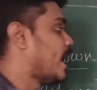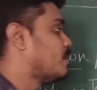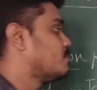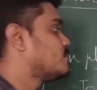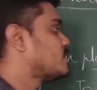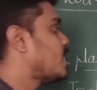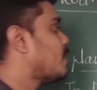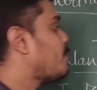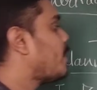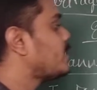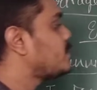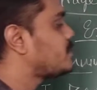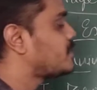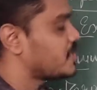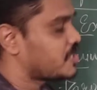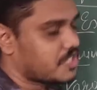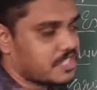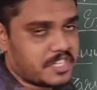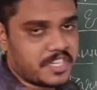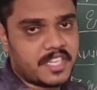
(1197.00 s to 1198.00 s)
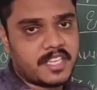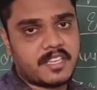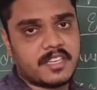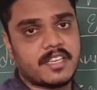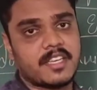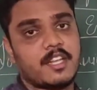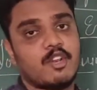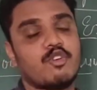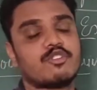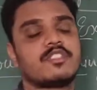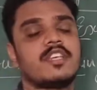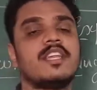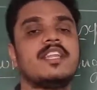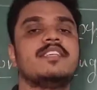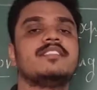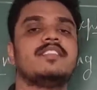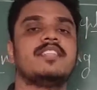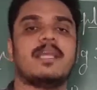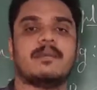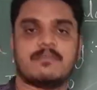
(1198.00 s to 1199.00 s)
Ahmedabad district. Lothal
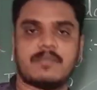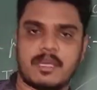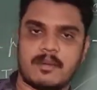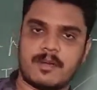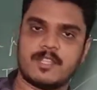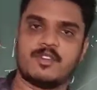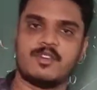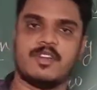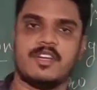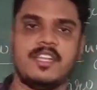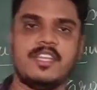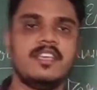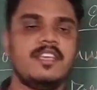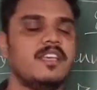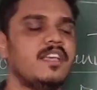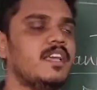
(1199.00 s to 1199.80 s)
is in Ahmedabad only.